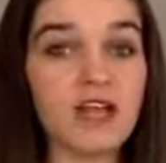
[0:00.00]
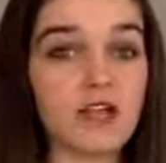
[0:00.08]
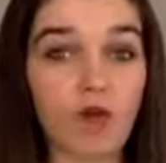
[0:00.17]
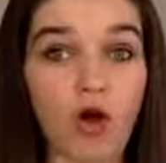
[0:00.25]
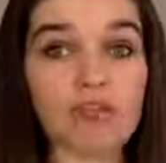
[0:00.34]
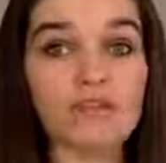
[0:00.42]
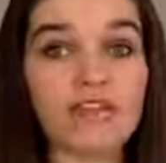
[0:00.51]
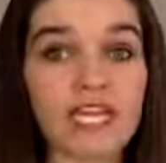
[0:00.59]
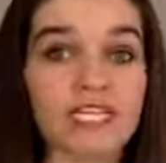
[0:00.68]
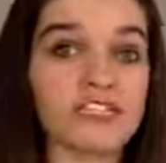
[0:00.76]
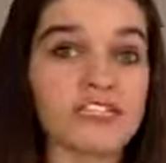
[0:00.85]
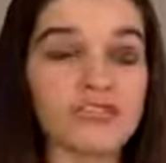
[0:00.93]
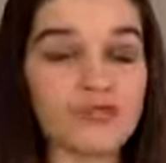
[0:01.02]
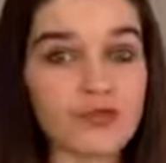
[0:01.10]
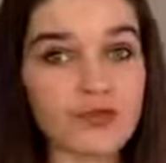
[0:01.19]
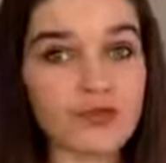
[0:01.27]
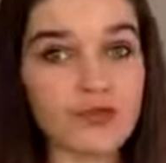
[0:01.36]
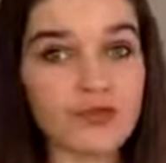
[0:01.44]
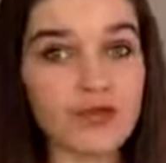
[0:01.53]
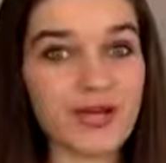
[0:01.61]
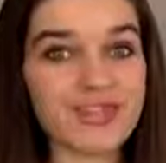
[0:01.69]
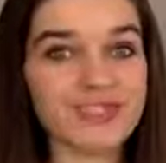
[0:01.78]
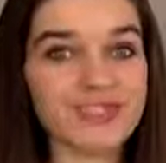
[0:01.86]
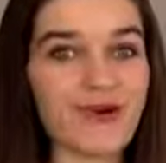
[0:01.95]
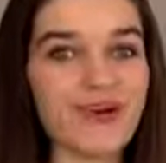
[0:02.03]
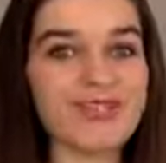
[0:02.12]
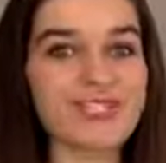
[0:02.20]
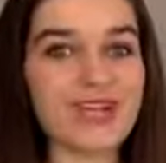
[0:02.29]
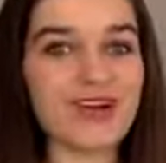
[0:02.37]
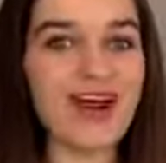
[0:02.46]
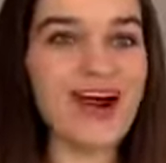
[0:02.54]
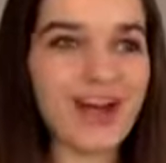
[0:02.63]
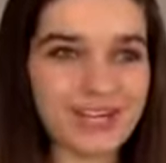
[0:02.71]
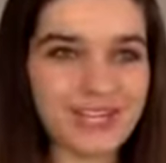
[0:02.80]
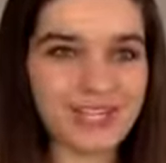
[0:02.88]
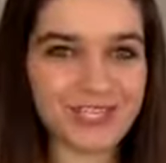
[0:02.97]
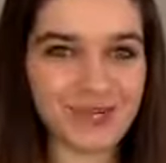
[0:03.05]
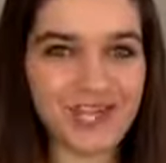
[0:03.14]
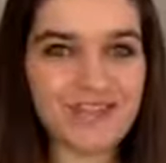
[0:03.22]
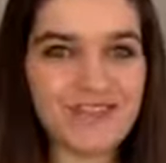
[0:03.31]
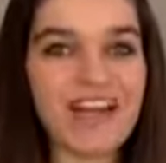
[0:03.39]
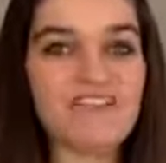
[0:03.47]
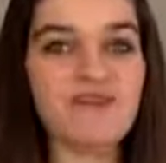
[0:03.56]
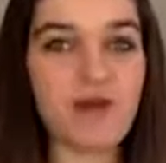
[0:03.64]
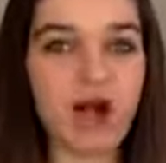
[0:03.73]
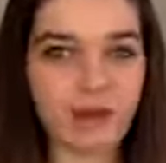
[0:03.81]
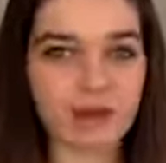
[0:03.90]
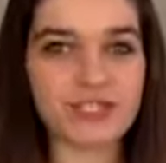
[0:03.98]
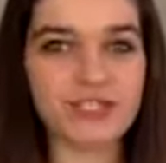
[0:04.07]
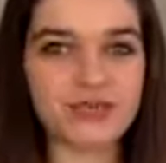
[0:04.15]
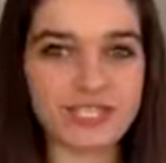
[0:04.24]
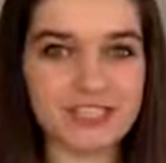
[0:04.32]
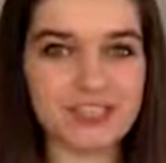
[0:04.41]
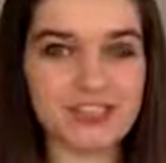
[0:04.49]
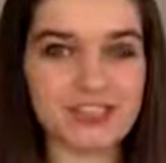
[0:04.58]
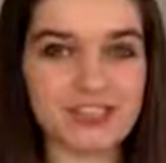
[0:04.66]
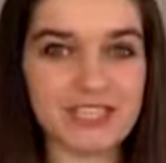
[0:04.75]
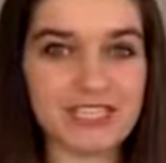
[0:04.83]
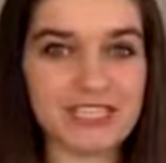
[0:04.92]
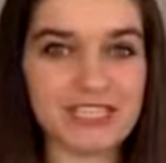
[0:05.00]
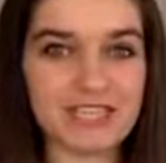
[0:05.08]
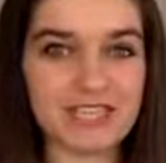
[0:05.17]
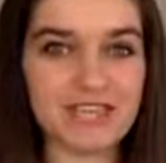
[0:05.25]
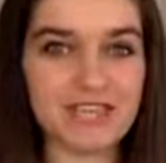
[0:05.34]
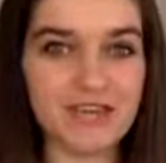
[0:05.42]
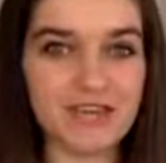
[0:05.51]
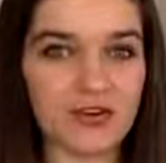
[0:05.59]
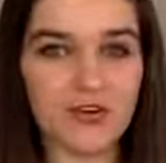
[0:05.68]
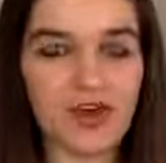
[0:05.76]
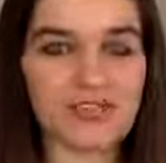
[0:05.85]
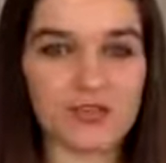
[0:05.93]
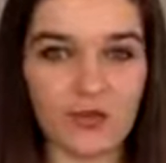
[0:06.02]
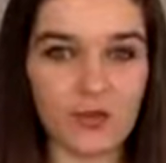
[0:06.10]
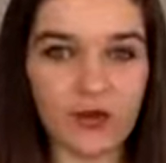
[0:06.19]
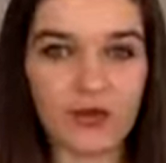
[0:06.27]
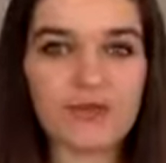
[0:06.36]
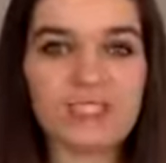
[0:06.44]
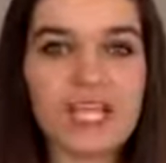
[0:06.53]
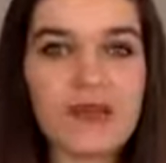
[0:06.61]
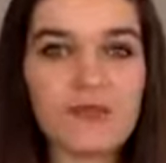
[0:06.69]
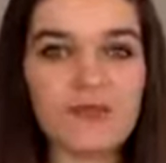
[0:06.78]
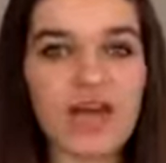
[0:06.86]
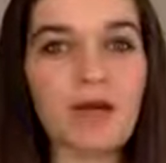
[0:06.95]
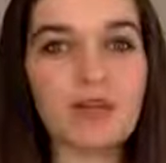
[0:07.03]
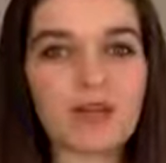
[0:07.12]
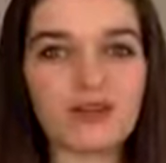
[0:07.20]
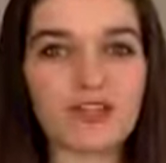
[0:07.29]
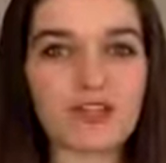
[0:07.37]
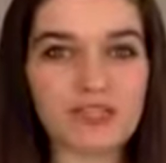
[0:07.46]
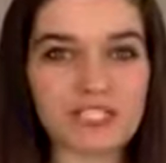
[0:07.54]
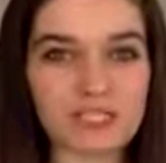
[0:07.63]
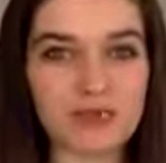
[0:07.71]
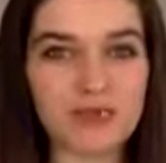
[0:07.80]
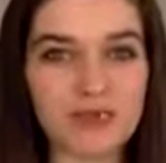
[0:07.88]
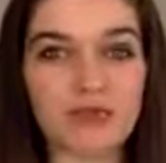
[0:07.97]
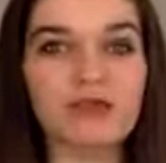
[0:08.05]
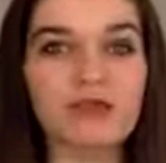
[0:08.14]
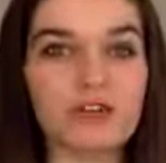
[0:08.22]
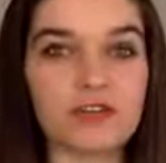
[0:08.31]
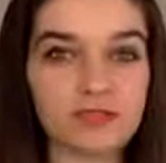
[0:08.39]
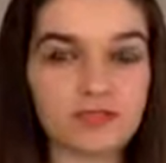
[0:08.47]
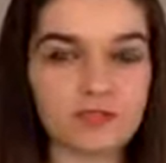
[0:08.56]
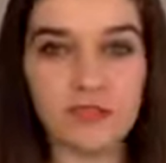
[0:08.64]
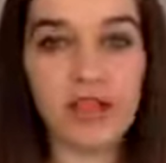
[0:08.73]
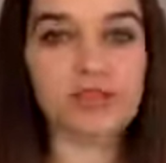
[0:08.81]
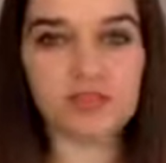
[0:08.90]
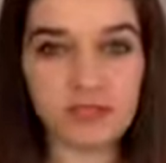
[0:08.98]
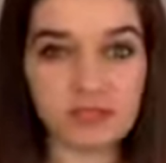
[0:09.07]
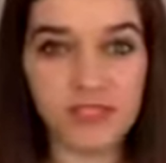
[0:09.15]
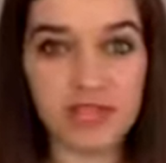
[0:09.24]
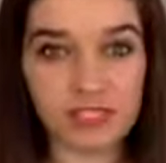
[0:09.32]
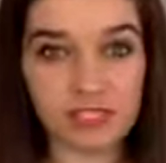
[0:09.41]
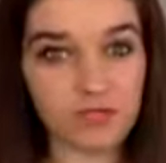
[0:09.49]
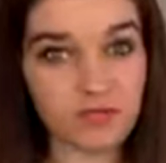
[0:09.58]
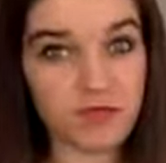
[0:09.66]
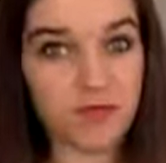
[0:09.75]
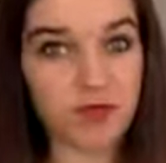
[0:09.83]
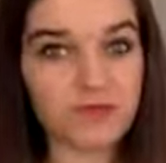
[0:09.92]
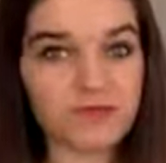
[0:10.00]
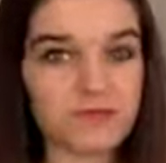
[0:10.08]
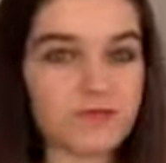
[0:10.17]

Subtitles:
All of that is true, but there's also 125 published research studies that they've done across the world that prove that this is true for hundreds of thousands of people.